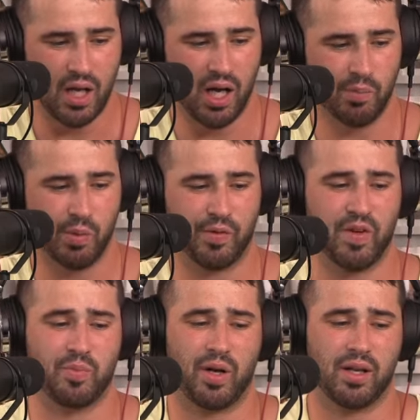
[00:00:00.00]
Uh, but with
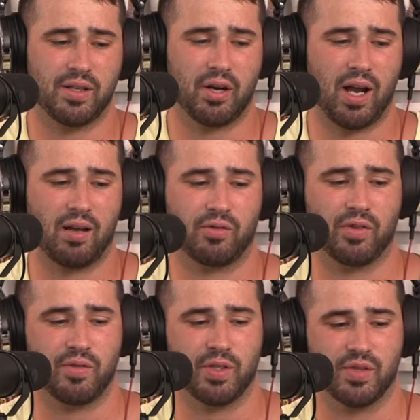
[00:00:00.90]
Fitbod, their
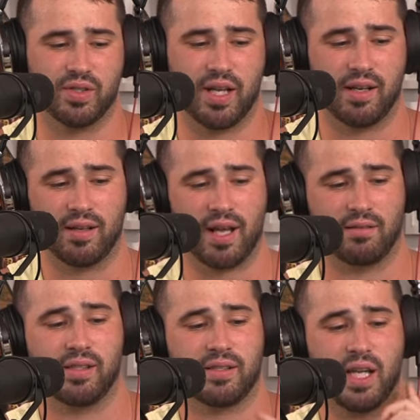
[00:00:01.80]
algorithm uses data and
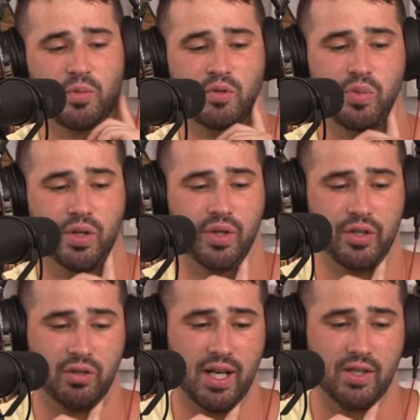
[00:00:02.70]
analytics to help you build on
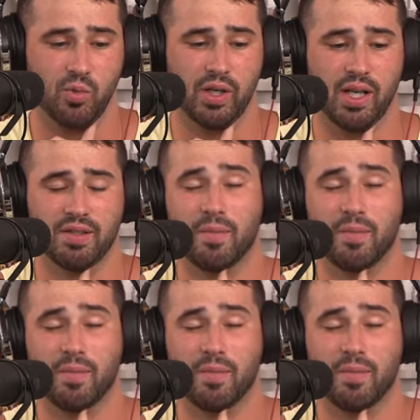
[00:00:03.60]
your last workout